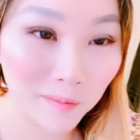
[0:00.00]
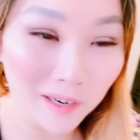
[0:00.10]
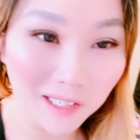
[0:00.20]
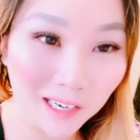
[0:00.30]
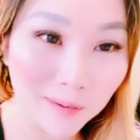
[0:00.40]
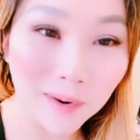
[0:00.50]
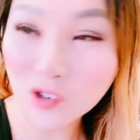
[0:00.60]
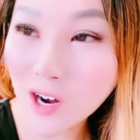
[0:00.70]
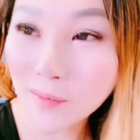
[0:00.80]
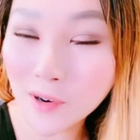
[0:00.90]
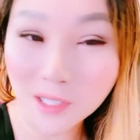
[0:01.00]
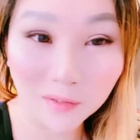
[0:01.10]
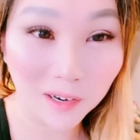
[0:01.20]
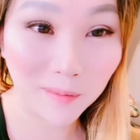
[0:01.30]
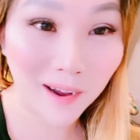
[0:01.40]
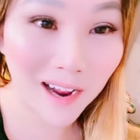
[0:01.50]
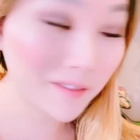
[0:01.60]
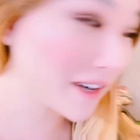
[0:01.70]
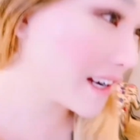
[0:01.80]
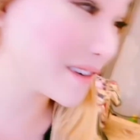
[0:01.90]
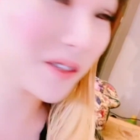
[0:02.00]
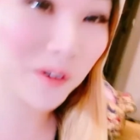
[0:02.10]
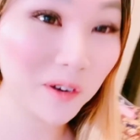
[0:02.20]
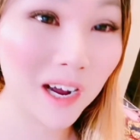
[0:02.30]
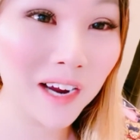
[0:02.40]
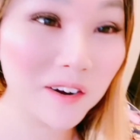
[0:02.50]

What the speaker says: basically my tripod is really bad right now, so I don't